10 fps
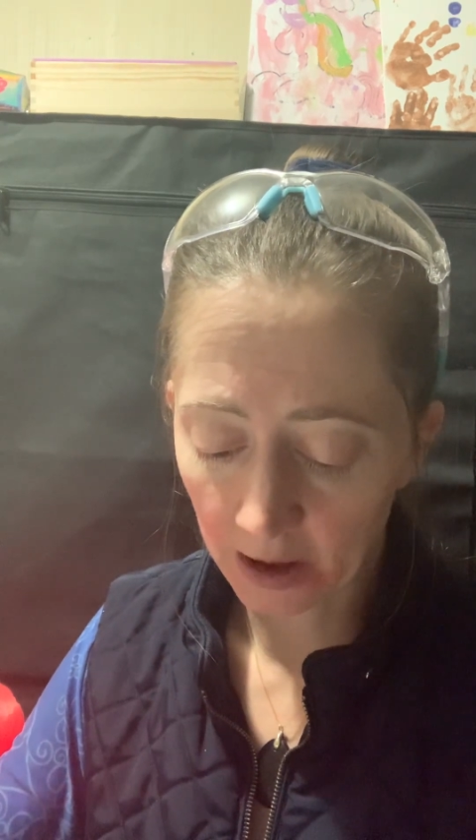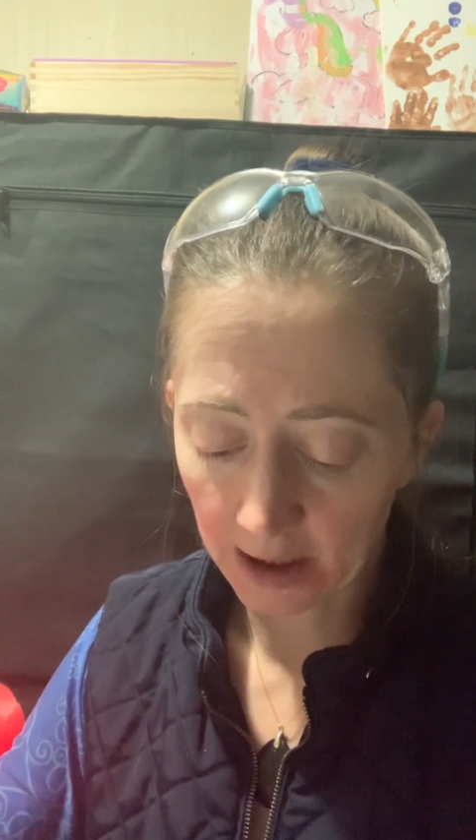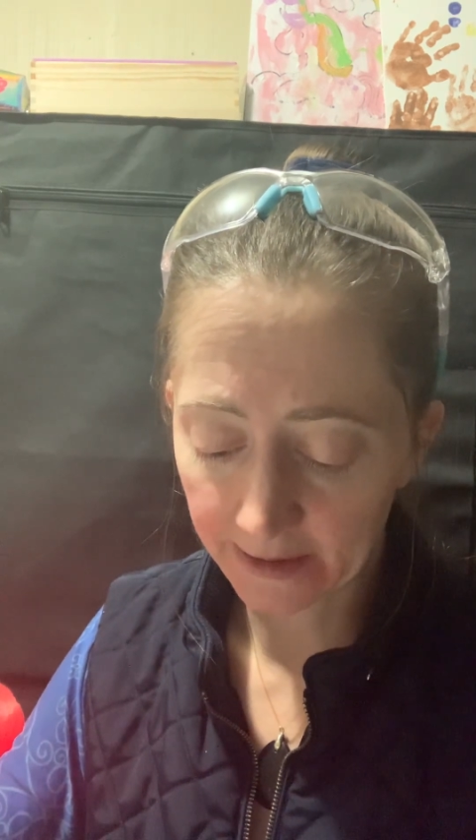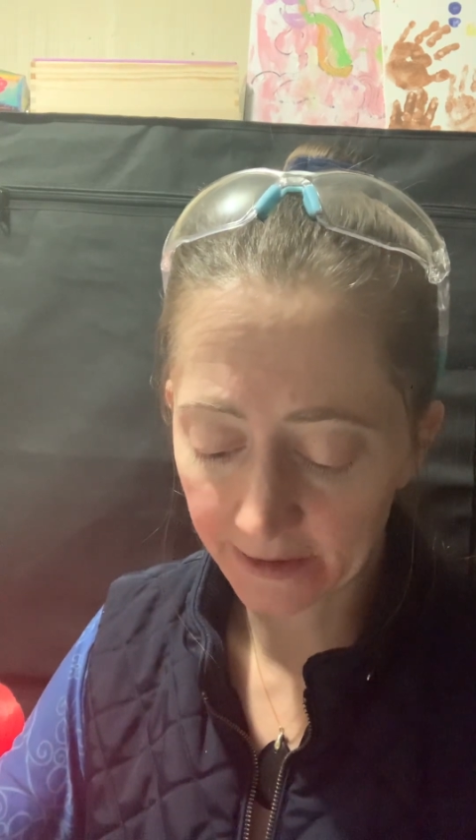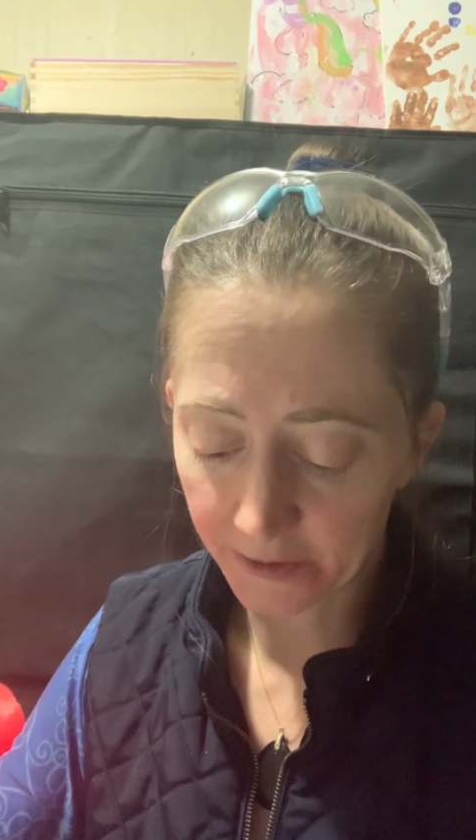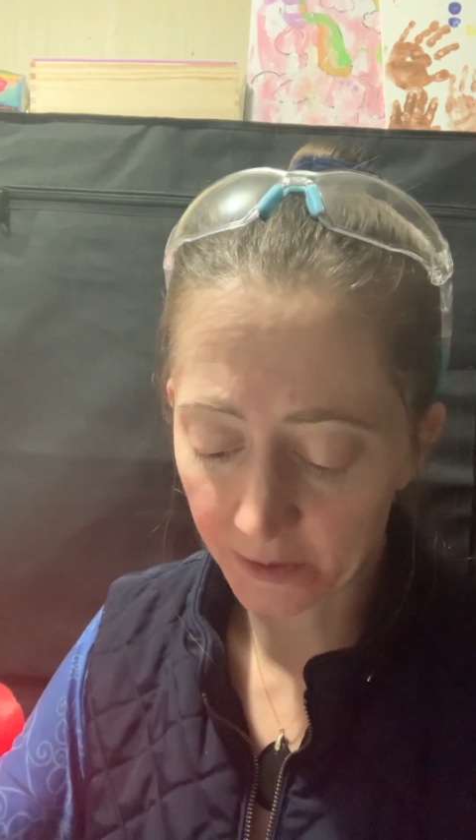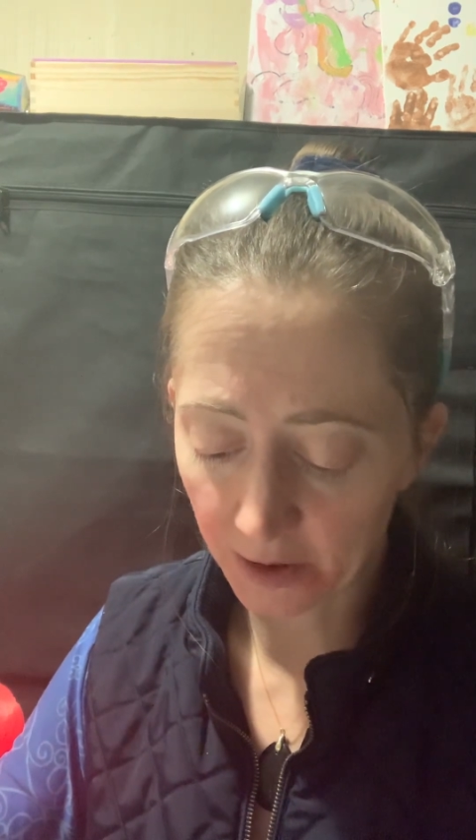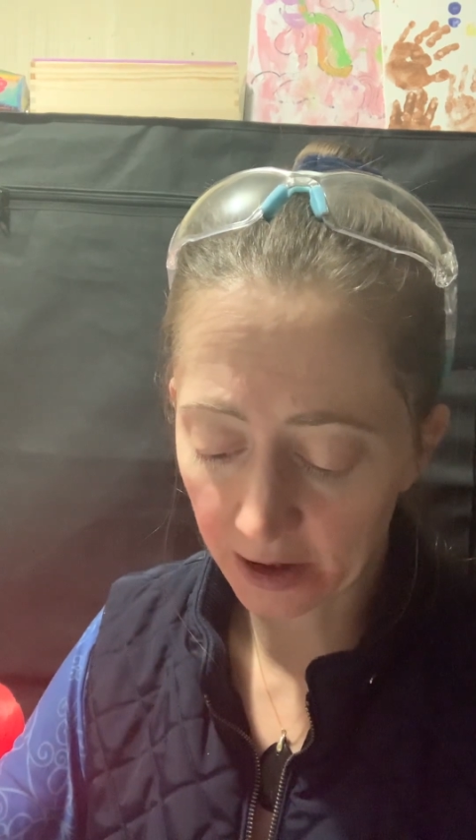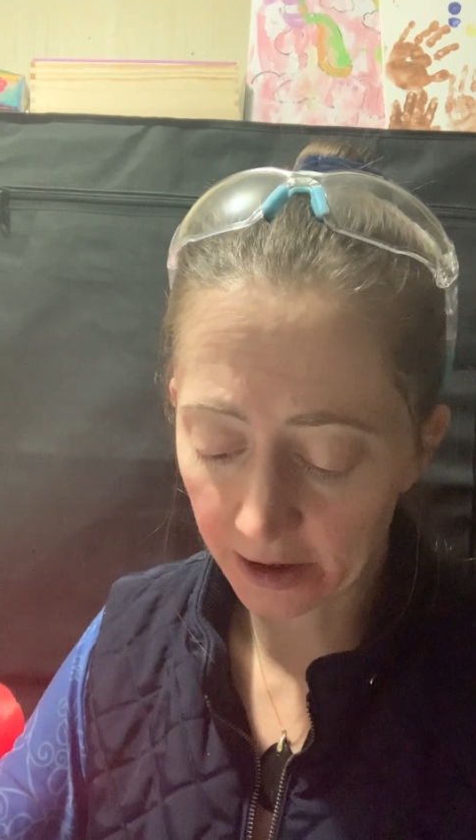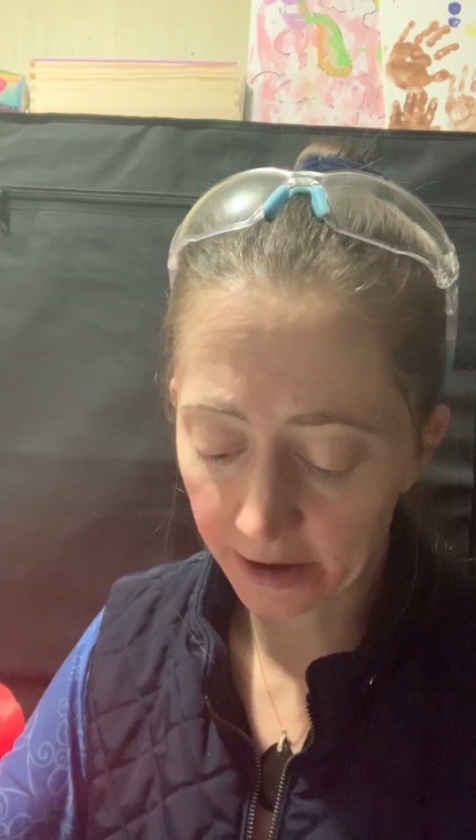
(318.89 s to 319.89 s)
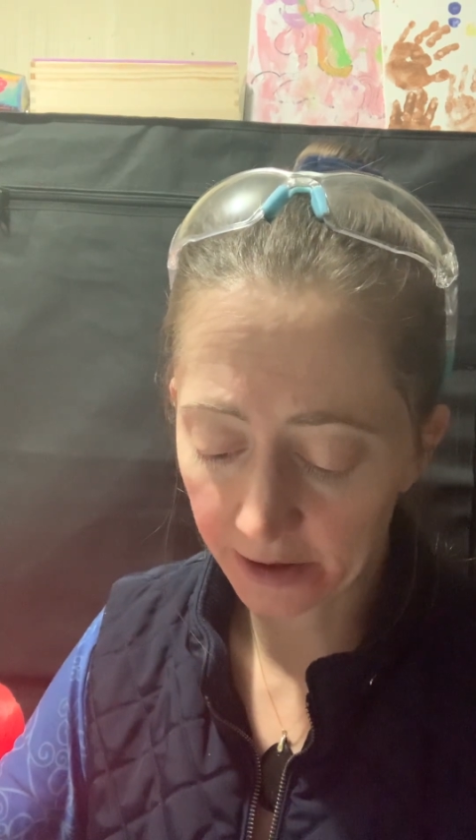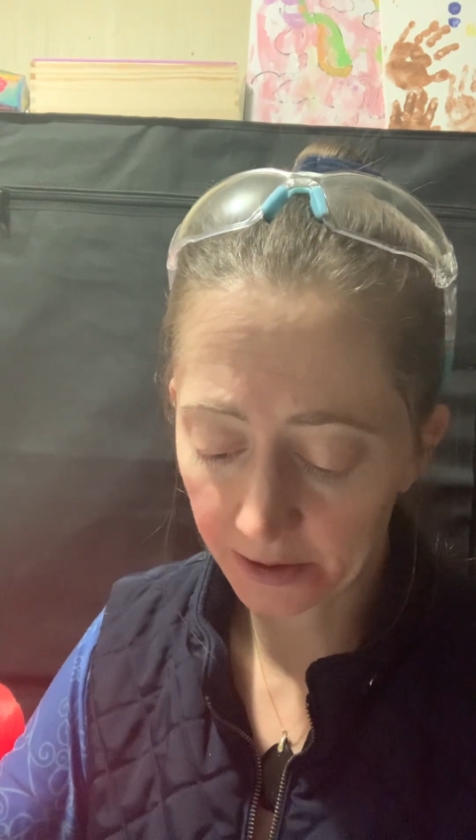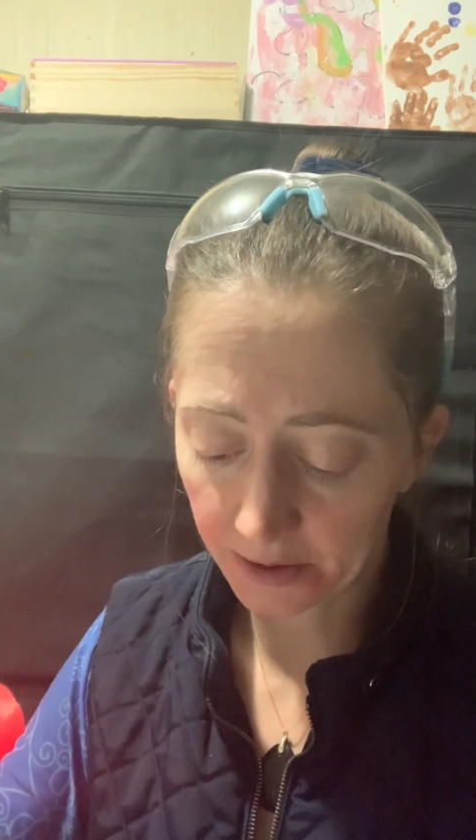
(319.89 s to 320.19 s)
and let dry.